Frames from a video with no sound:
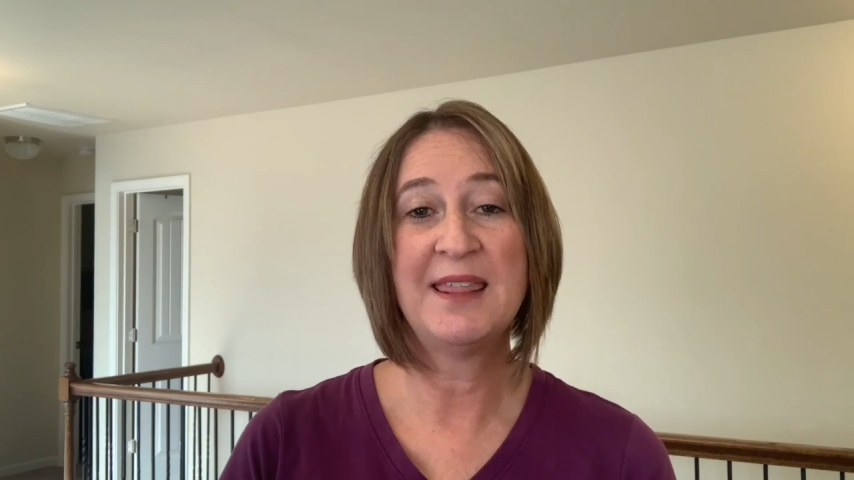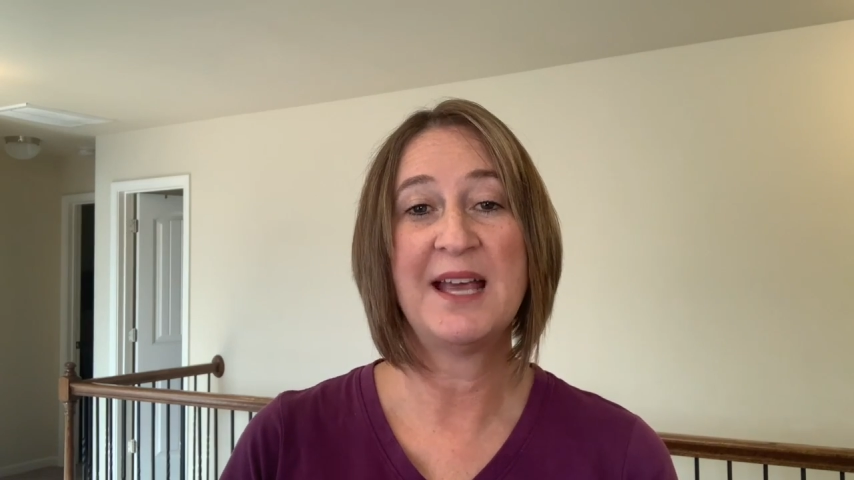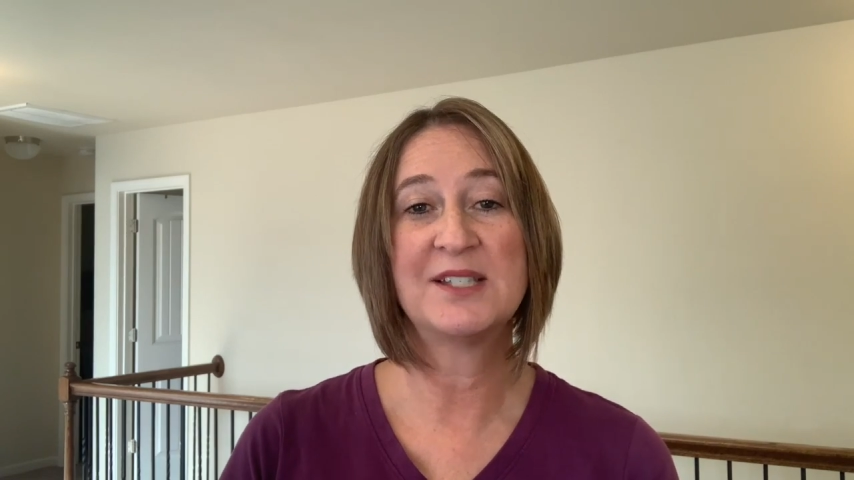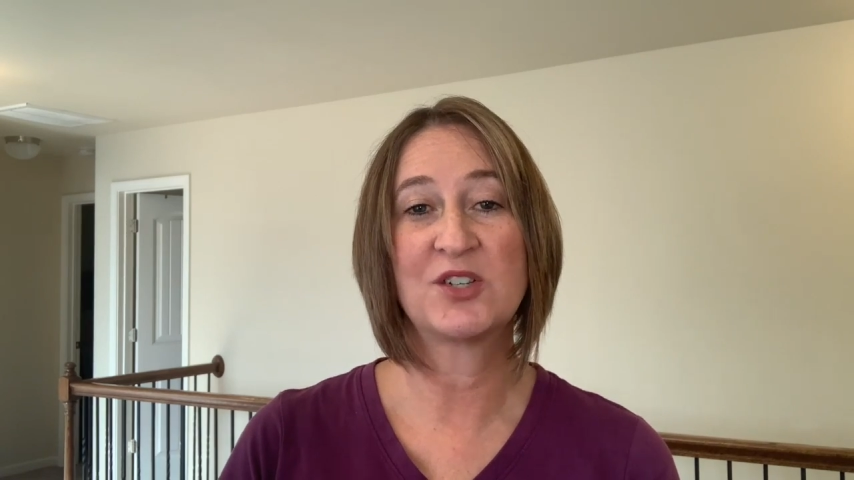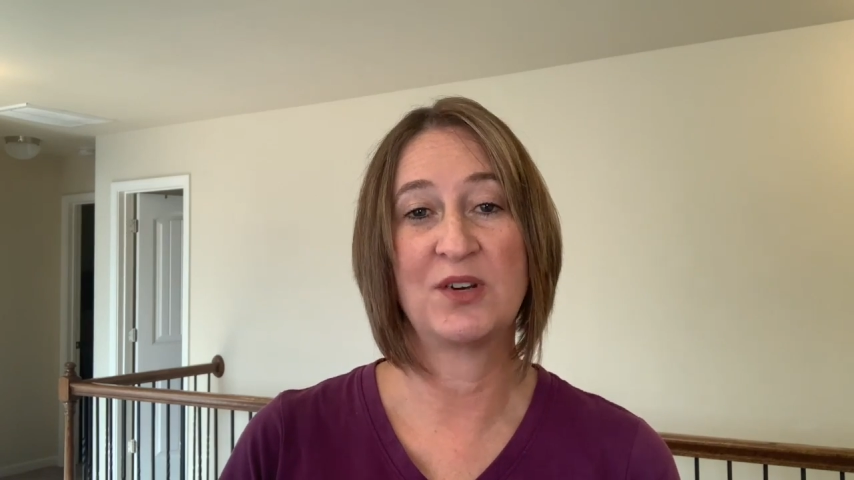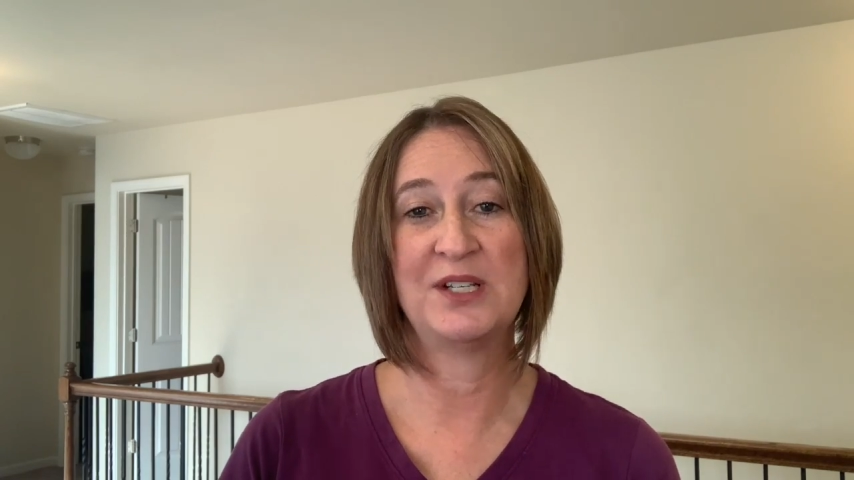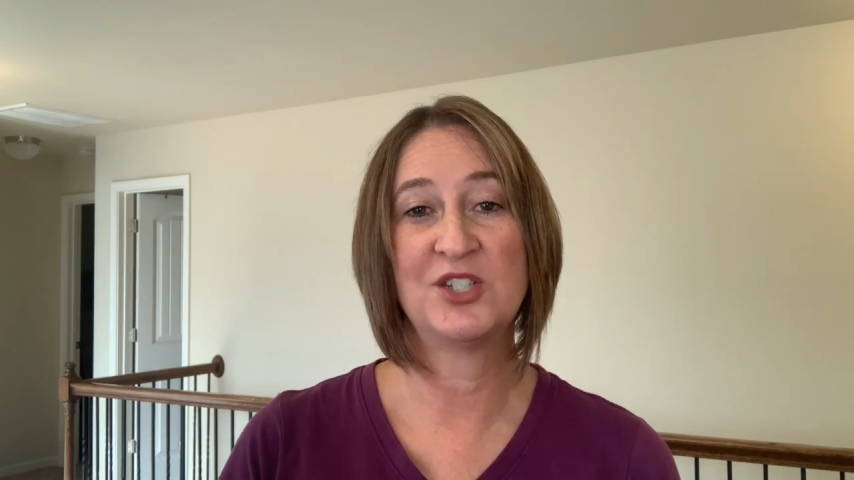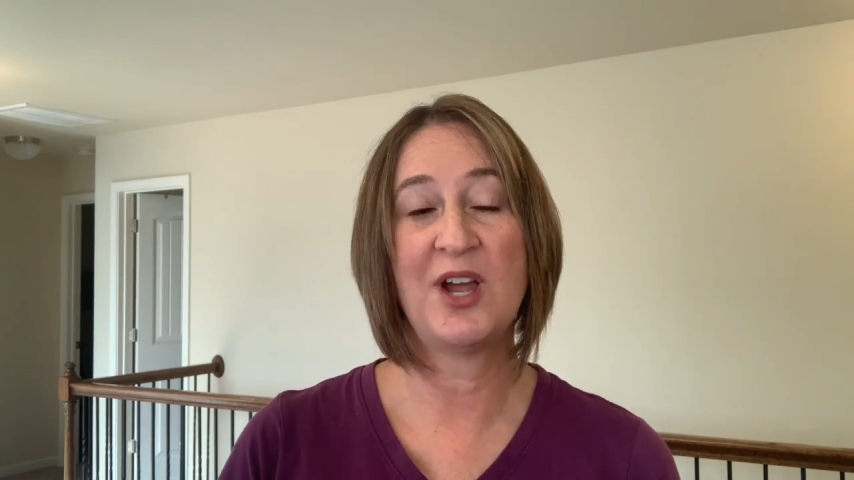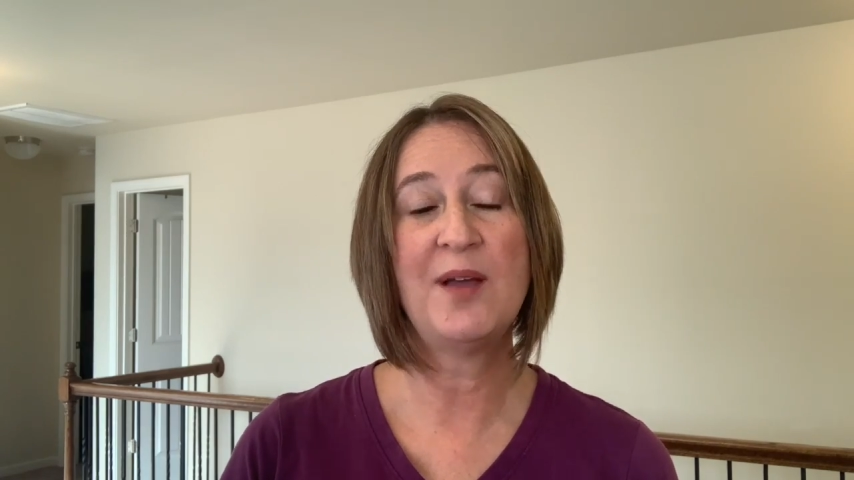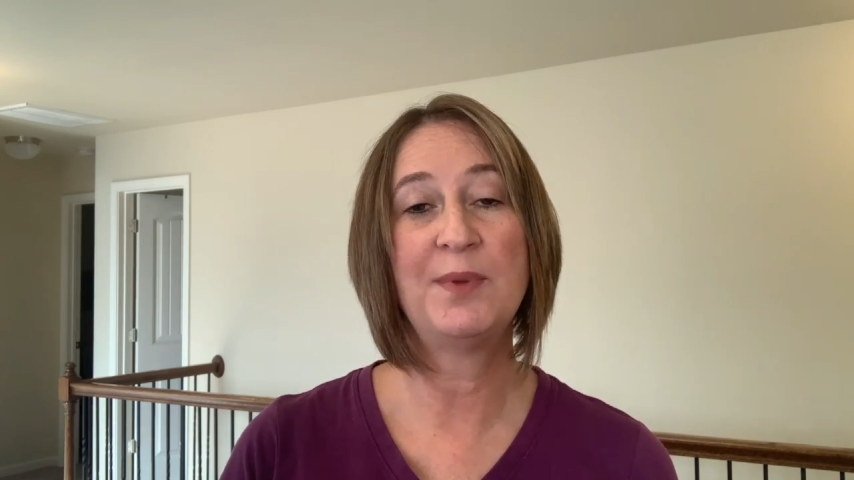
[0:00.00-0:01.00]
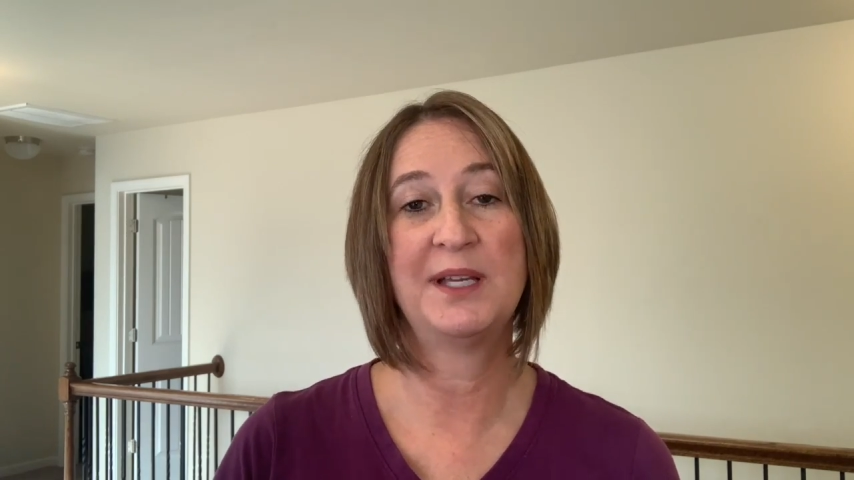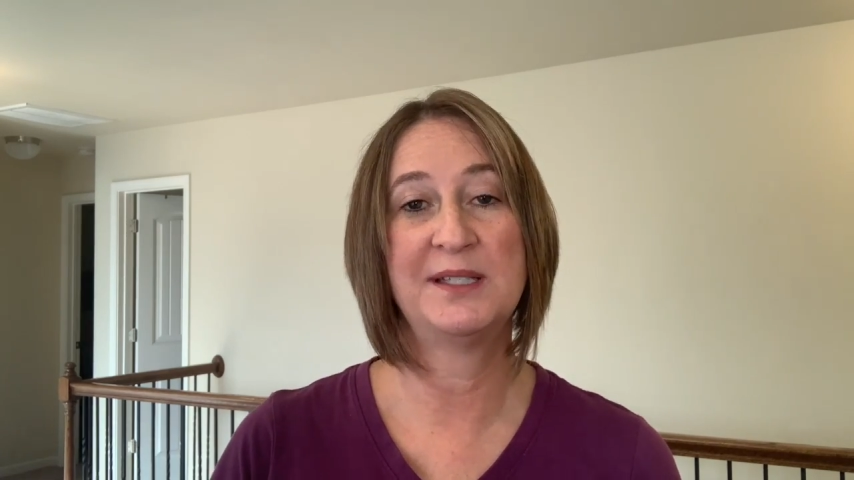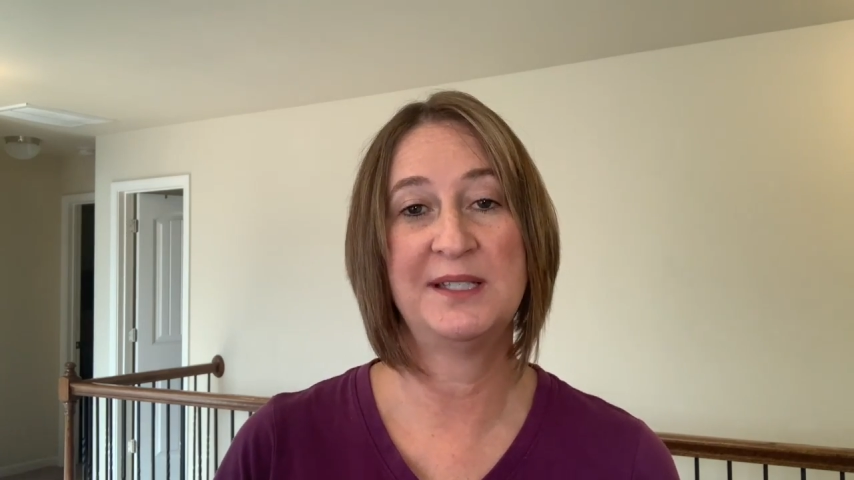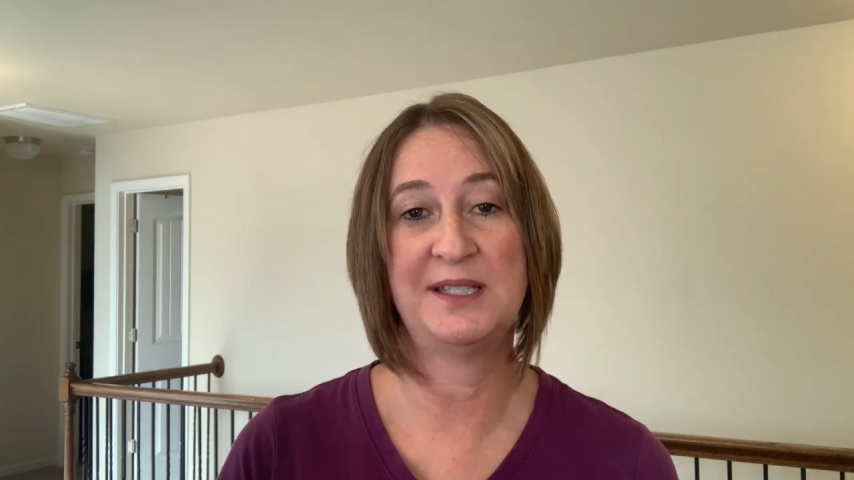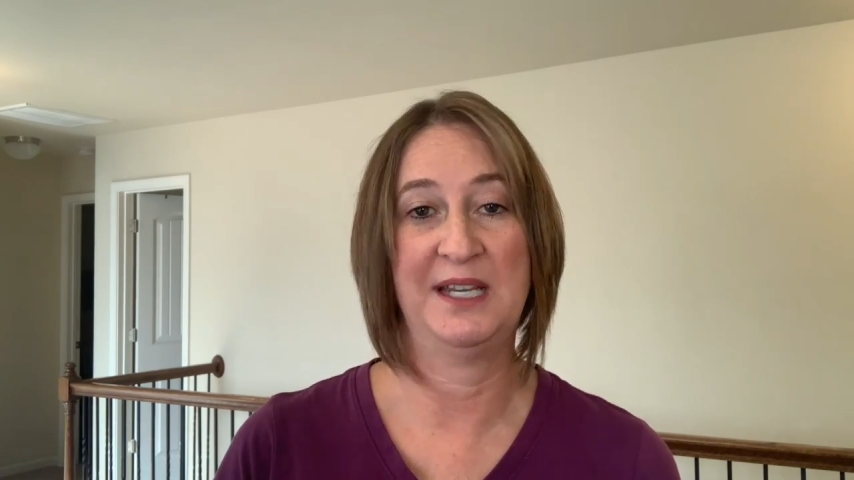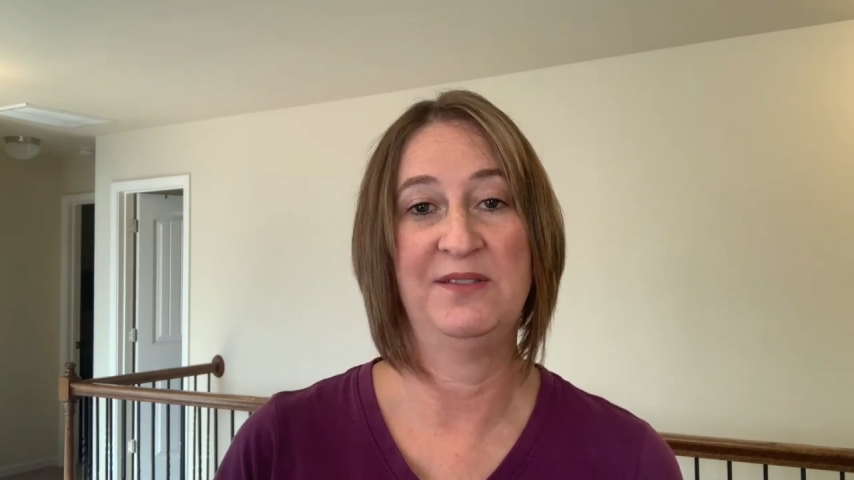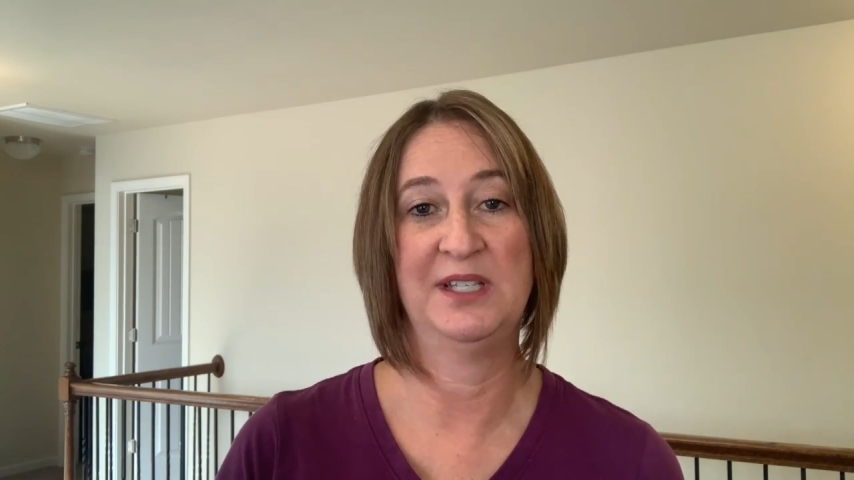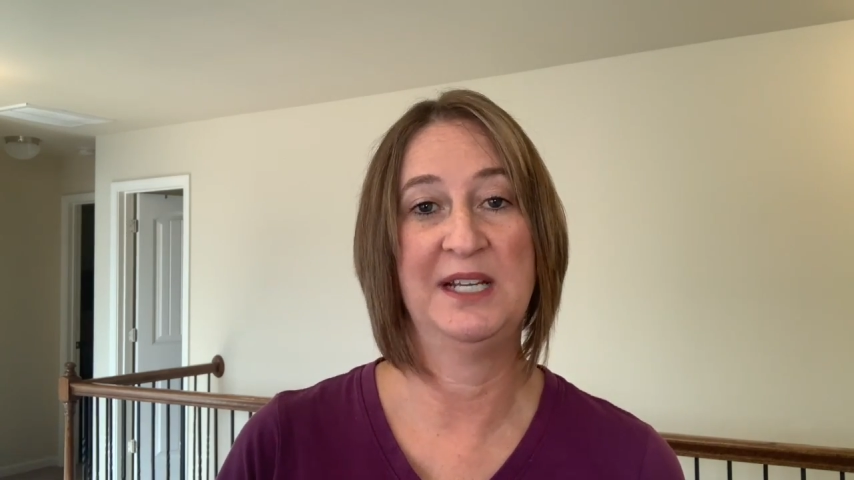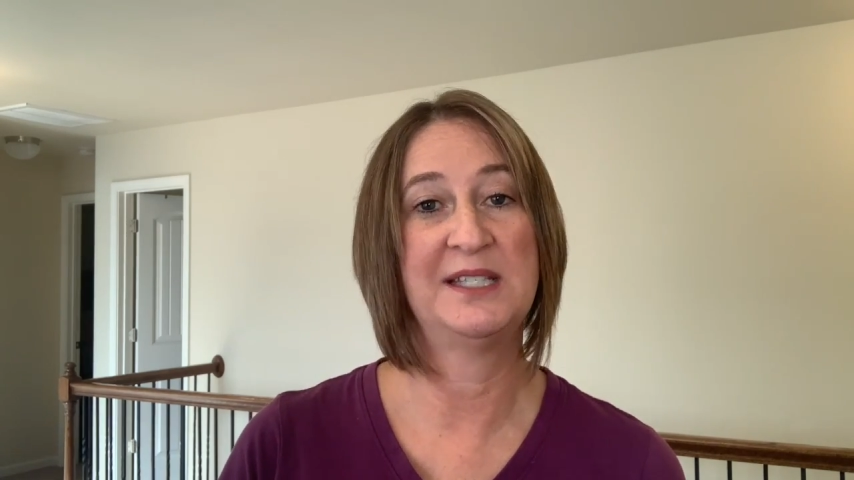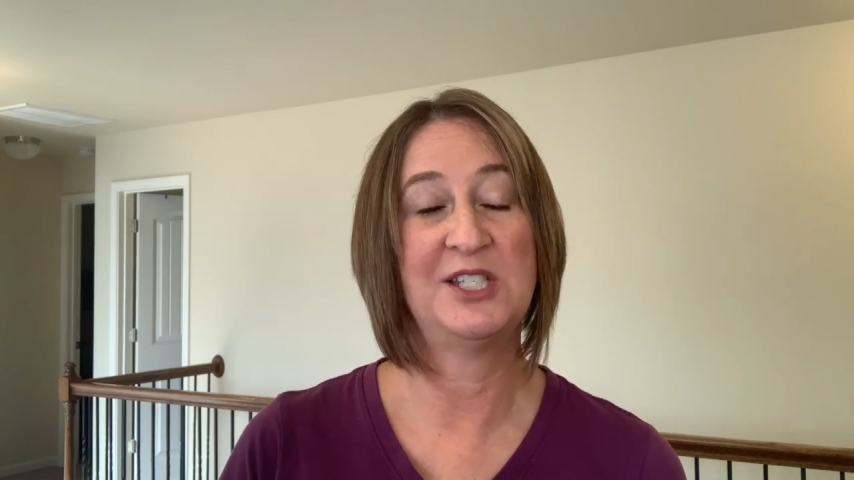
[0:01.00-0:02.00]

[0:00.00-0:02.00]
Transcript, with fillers: that screenshot because it saves it as a